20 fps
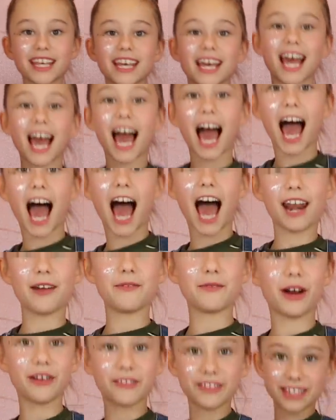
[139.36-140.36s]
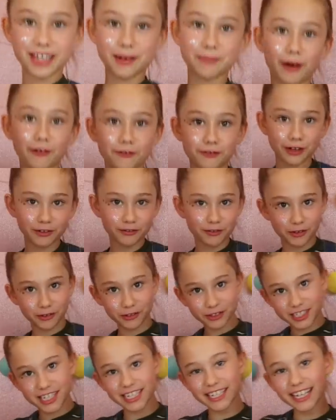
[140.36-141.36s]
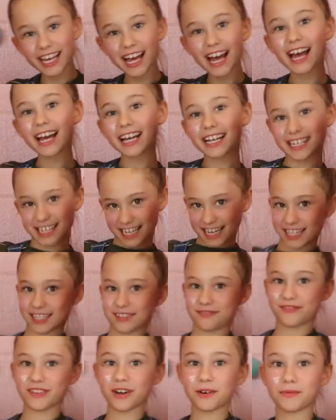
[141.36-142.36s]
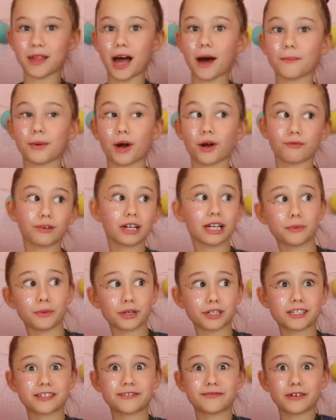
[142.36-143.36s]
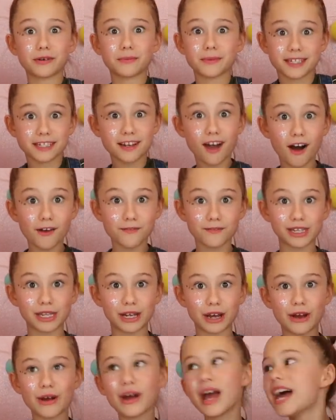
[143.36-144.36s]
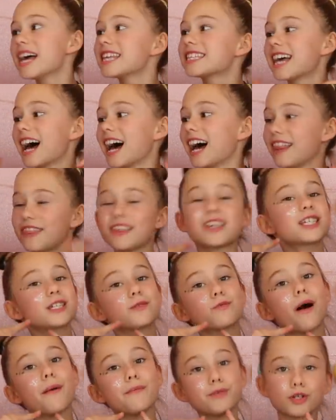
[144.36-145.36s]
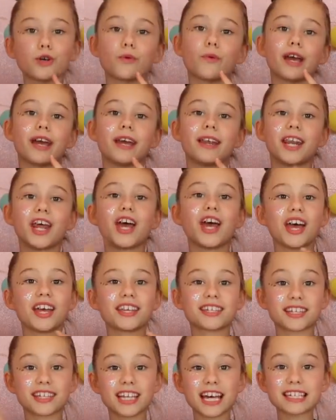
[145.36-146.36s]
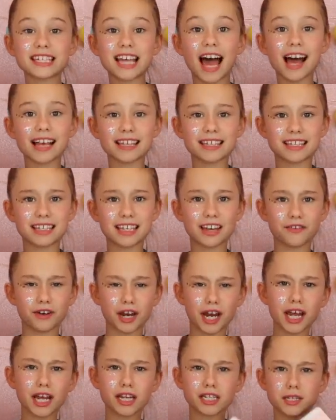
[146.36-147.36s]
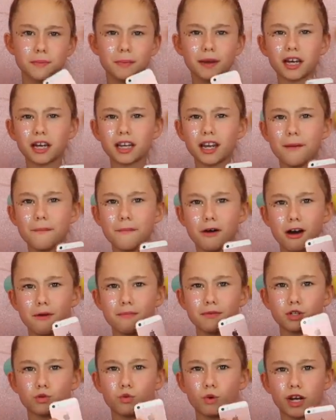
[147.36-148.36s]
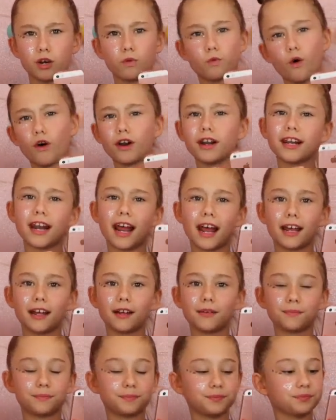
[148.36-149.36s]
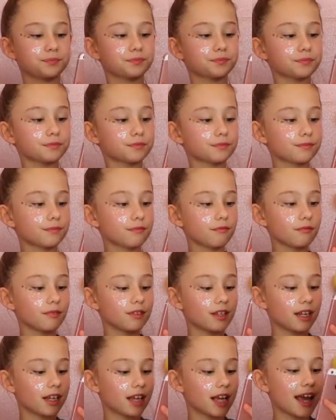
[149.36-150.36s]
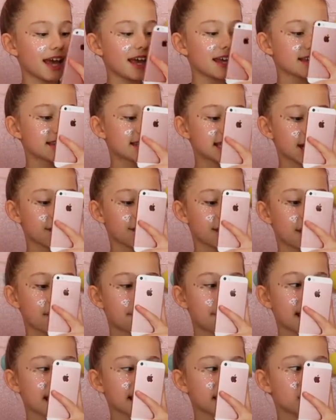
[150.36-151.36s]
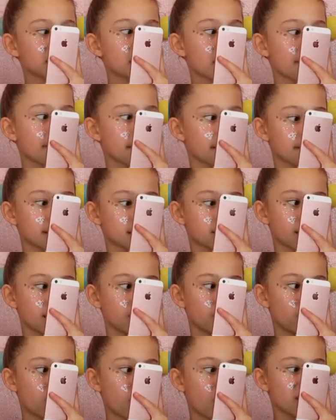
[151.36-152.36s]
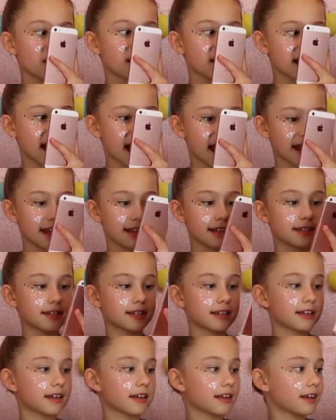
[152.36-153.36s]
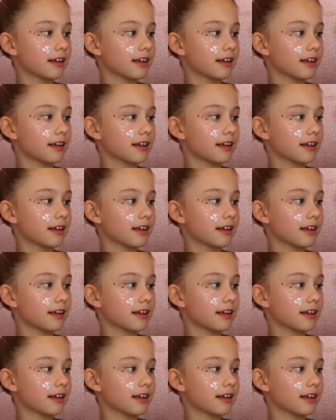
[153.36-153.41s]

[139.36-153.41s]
And I'm wearing the same outfit, of course, because I just filmed that, but I really wanted to film a slime video, so this is what I'm doing. So let's ask Siri to pick a number between 1 and 8. Siri, pick a number between 1 and 8.